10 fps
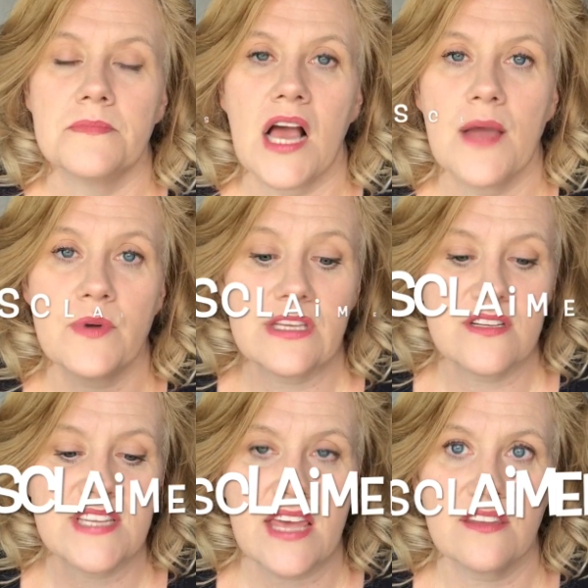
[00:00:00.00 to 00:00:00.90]
I will
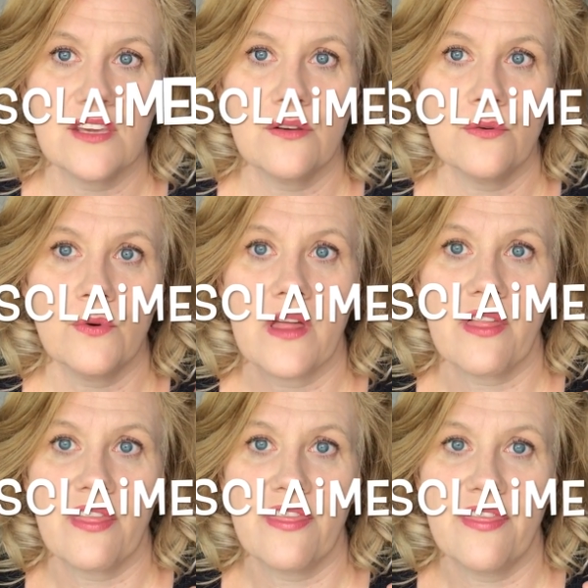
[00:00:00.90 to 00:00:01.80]
tell you
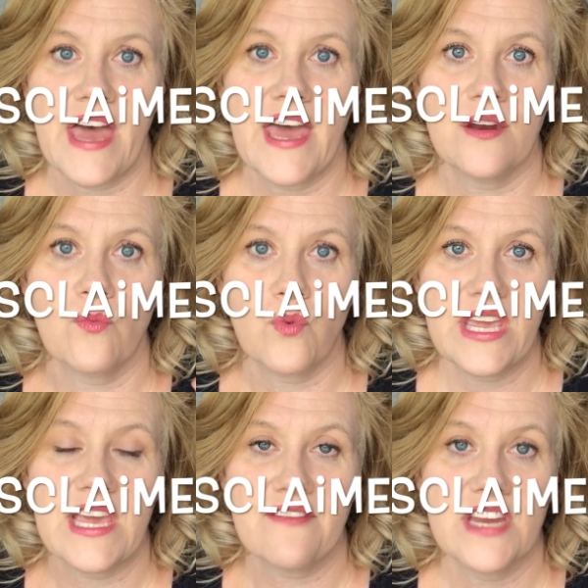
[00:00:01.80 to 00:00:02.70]
that
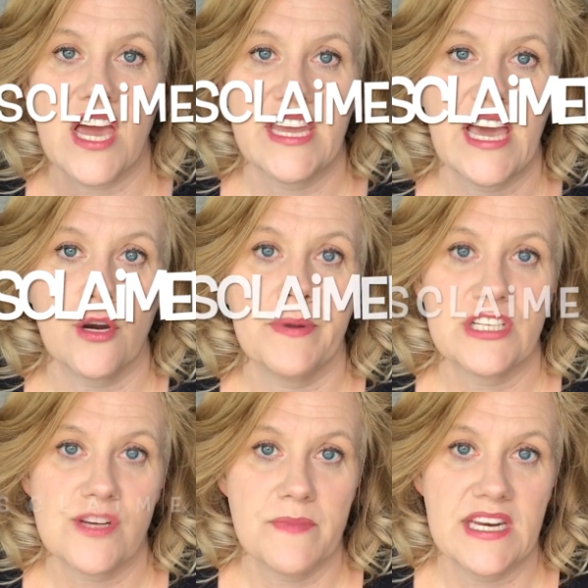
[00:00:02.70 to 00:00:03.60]
we have not had our
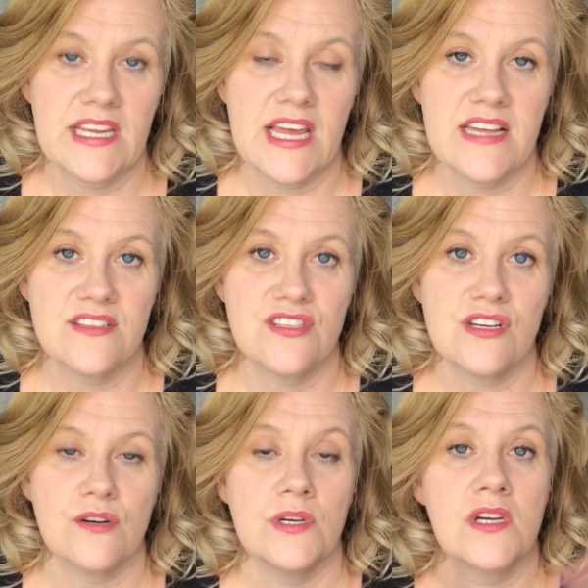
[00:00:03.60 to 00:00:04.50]
budget meeting yet.
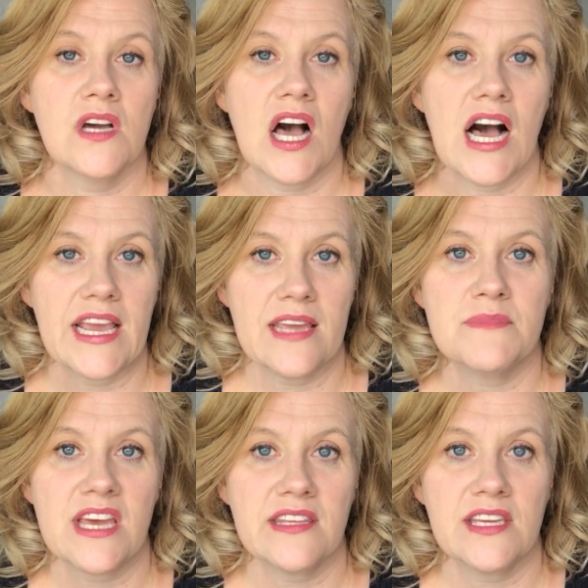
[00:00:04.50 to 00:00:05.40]
So I am
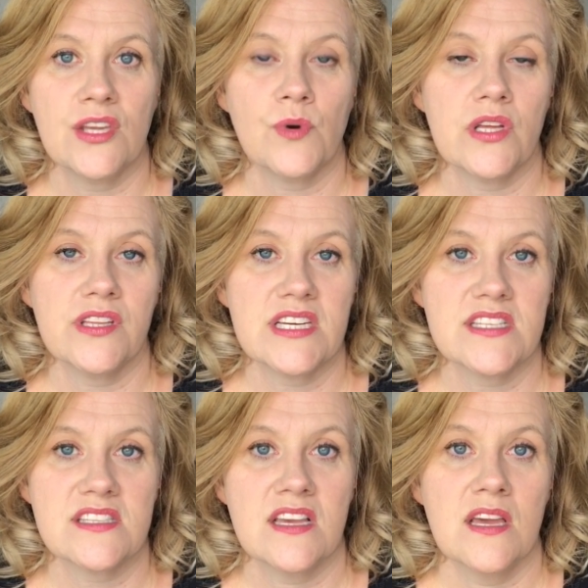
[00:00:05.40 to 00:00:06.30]
telling you all
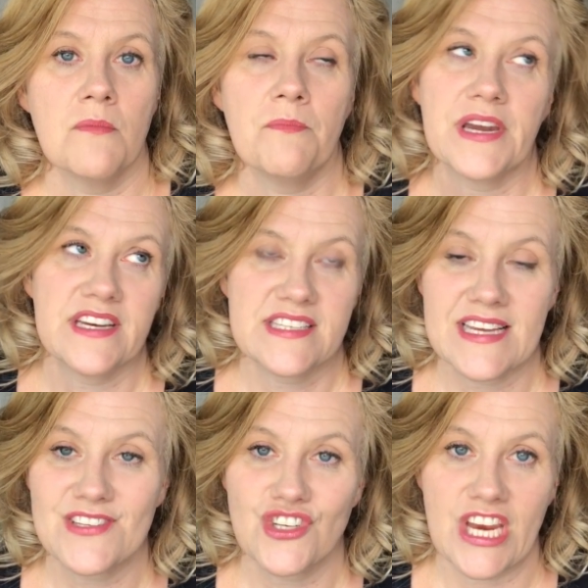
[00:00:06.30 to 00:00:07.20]
this, but it
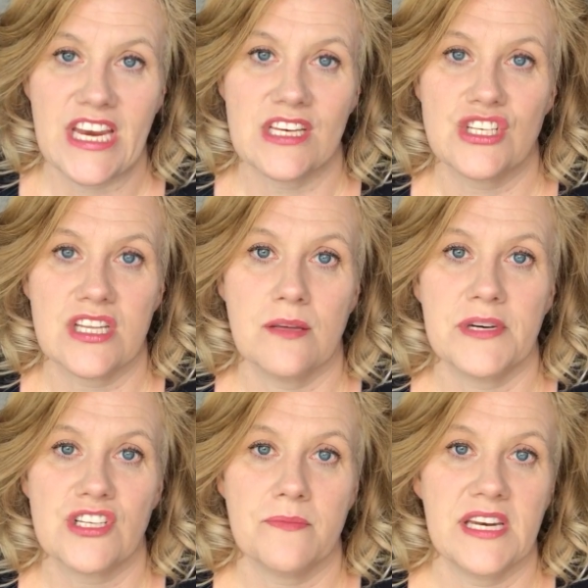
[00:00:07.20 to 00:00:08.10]
does change in the
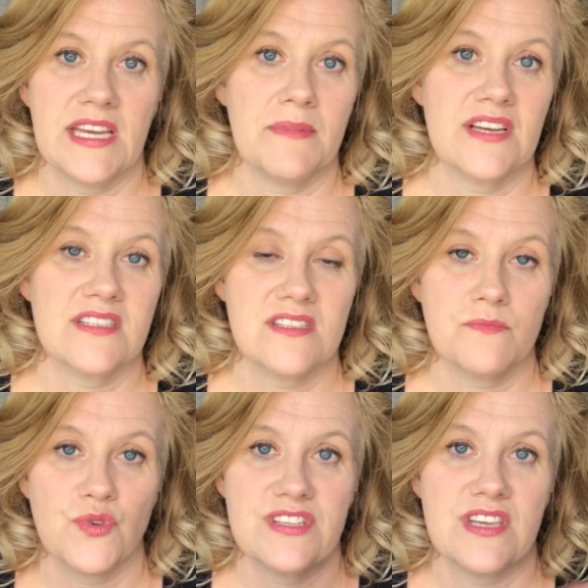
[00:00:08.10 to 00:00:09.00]
budget meeting because
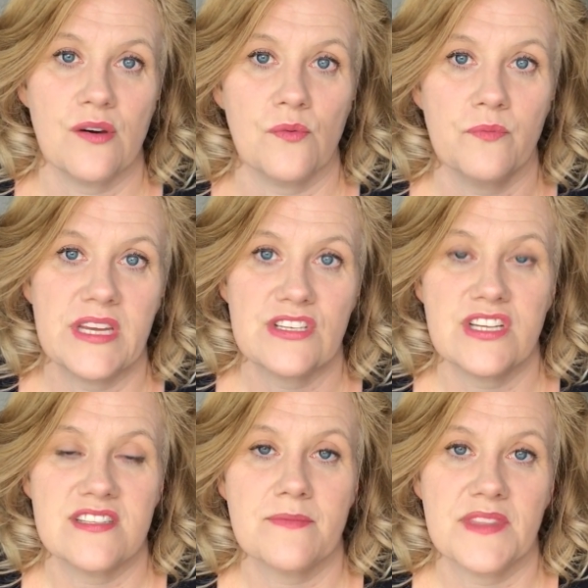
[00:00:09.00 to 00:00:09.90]
Mauricio will
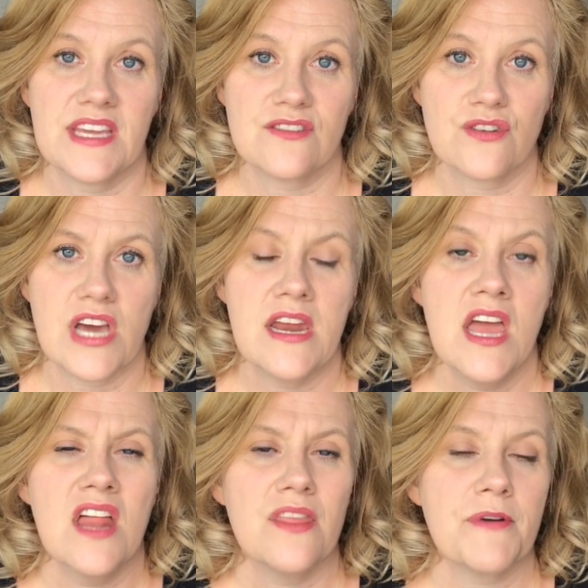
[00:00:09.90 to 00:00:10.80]
mention some things or not.
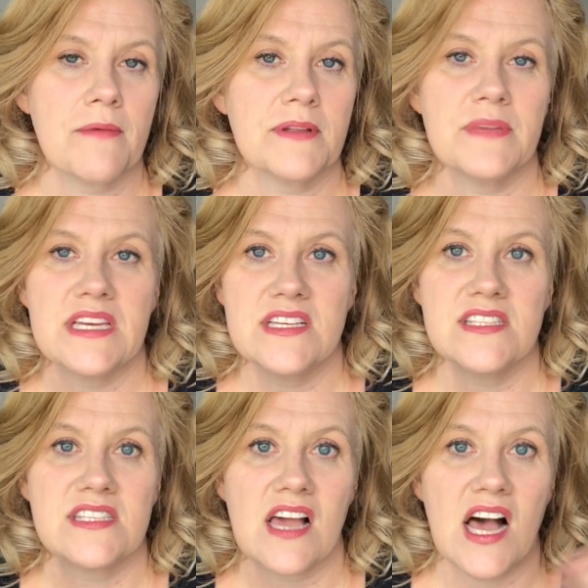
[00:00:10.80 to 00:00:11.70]
The problem
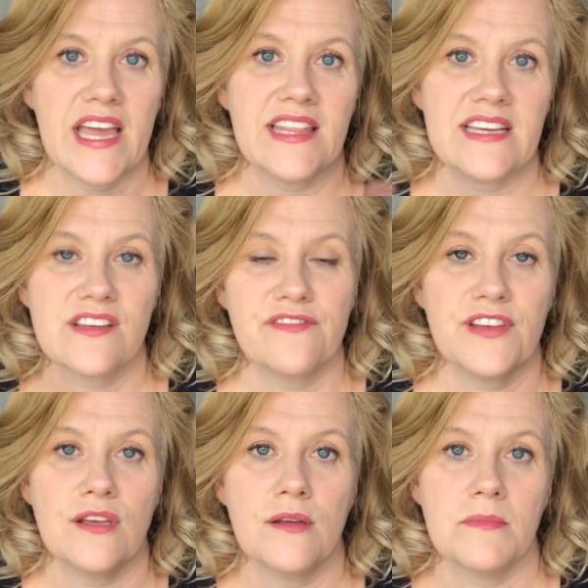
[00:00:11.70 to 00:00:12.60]
is I like to
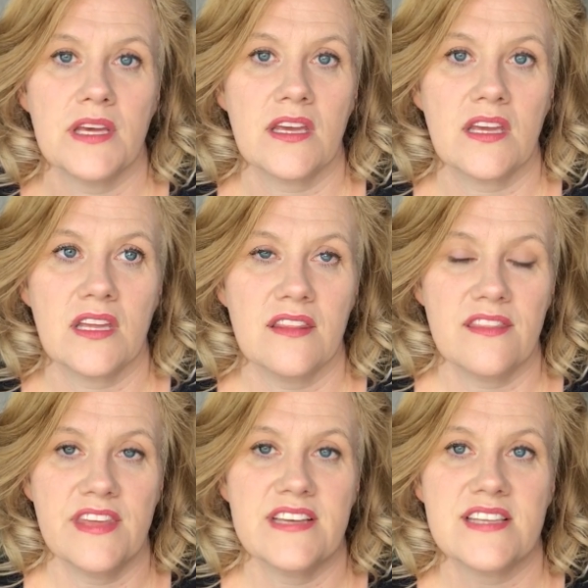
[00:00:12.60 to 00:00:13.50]
film
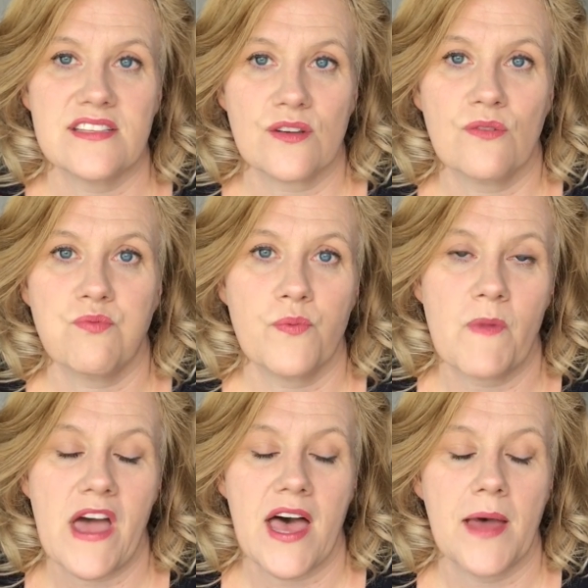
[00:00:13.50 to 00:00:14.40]
this as
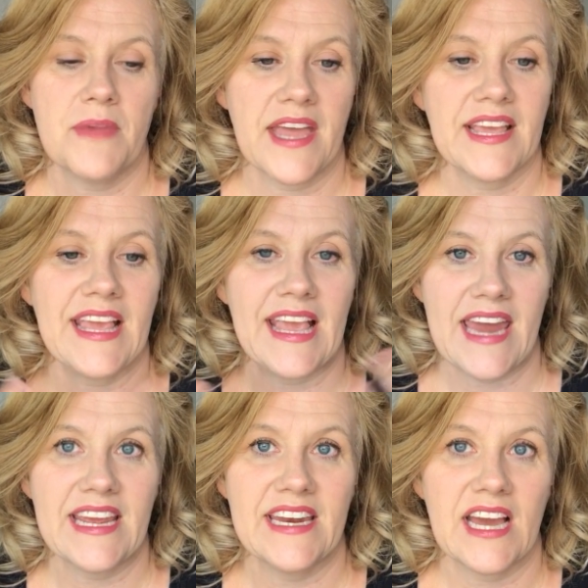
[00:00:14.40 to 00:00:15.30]
um, and
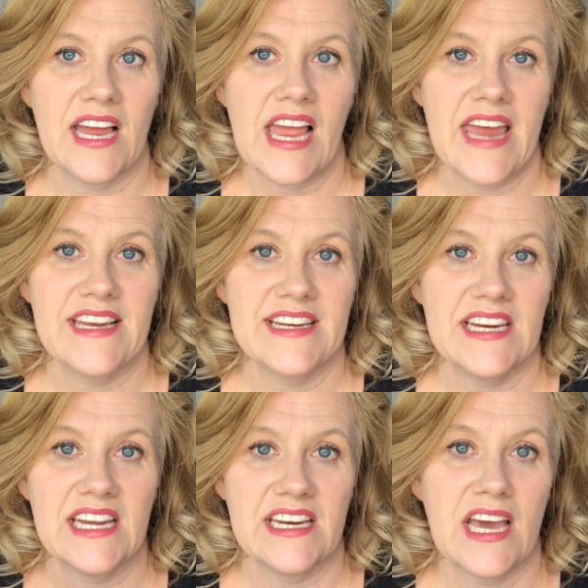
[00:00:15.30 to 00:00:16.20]
get it
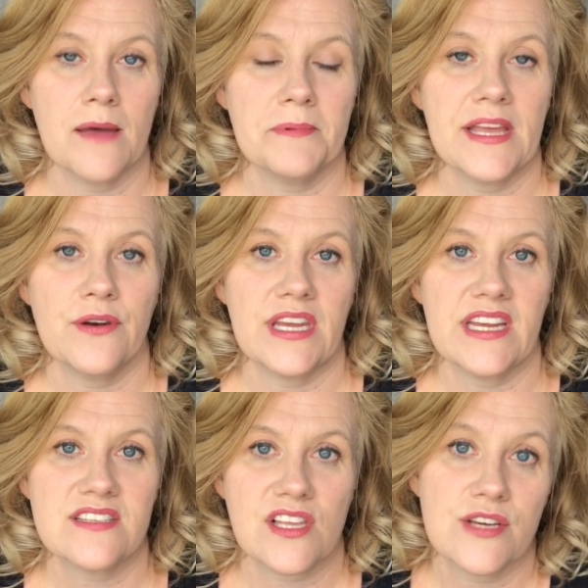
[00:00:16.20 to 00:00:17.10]
edited and uploaded
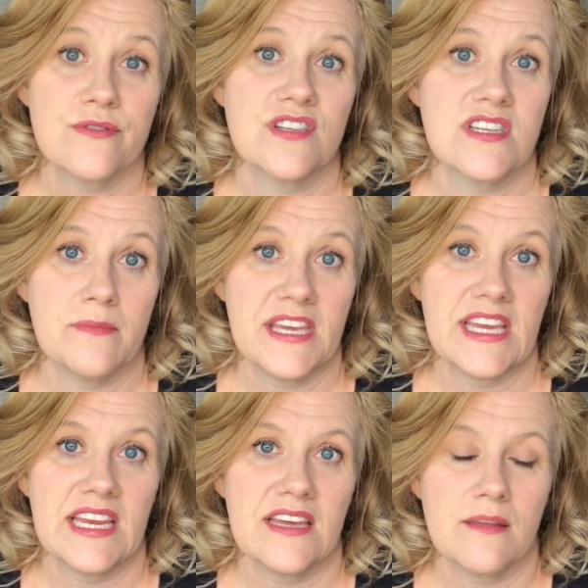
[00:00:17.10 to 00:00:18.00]
as close to the
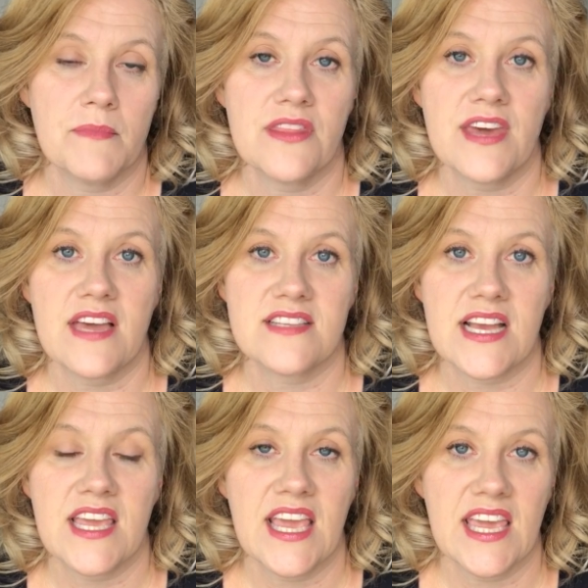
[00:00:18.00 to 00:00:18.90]
beginning of the month as
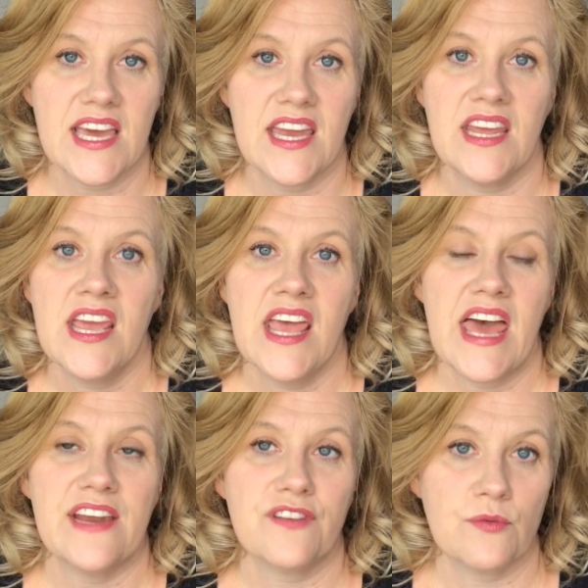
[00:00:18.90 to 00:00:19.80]
I can.
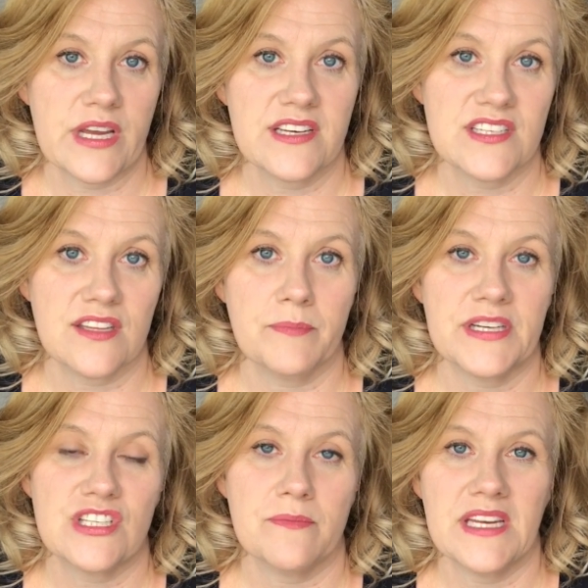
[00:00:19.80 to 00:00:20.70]
And if I wait until the
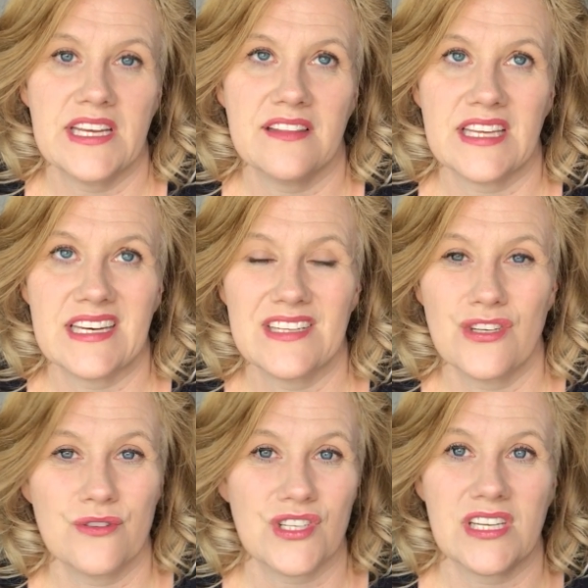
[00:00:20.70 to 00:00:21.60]
budget meeting, then it's
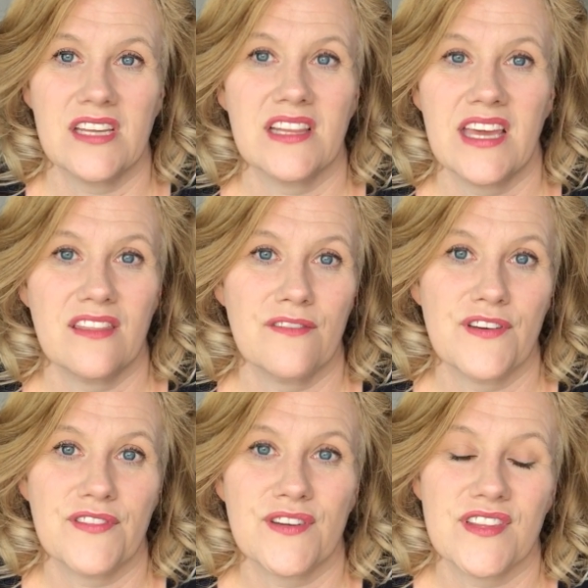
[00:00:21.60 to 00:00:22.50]
usually like the
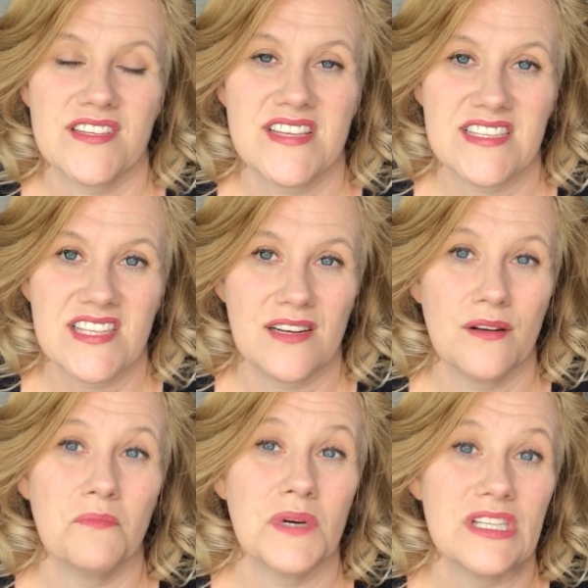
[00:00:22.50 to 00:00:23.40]
5th or the 6th, and
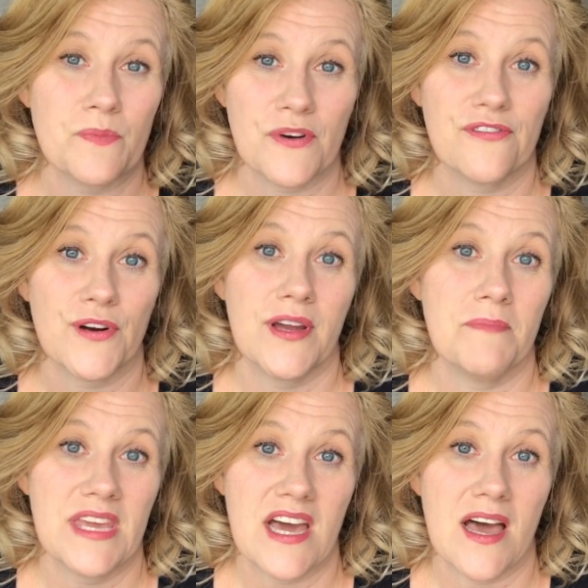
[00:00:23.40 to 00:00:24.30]
I'd much prefer it
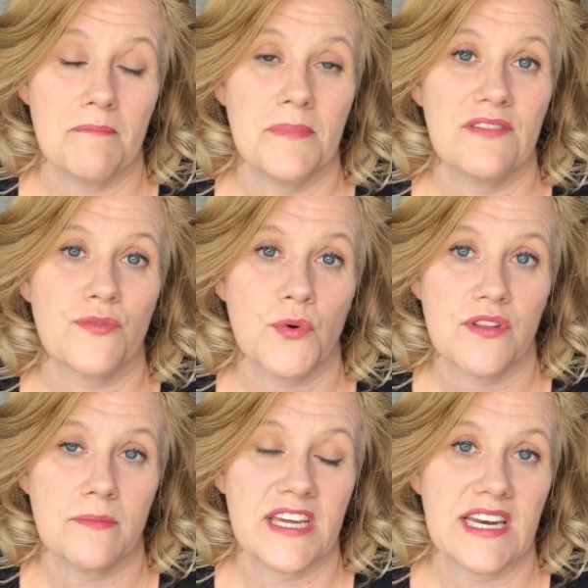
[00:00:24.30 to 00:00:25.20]
be up before
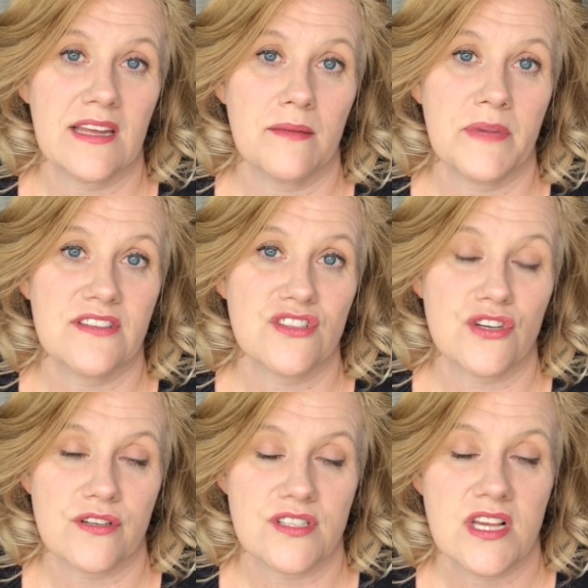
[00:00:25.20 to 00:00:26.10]
the beginning of the month
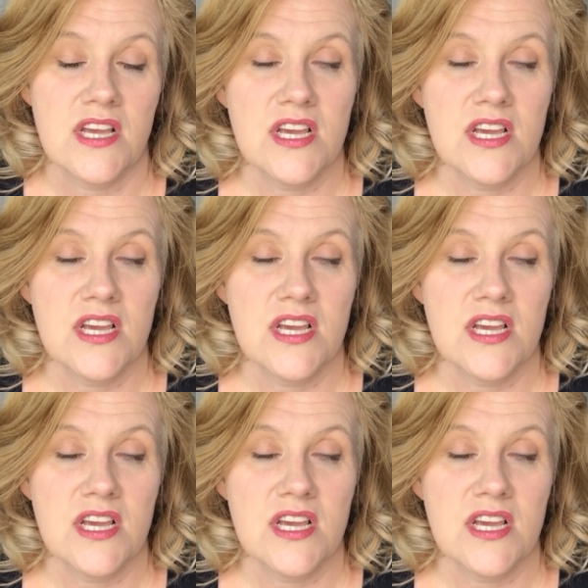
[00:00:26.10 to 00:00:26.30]
starts.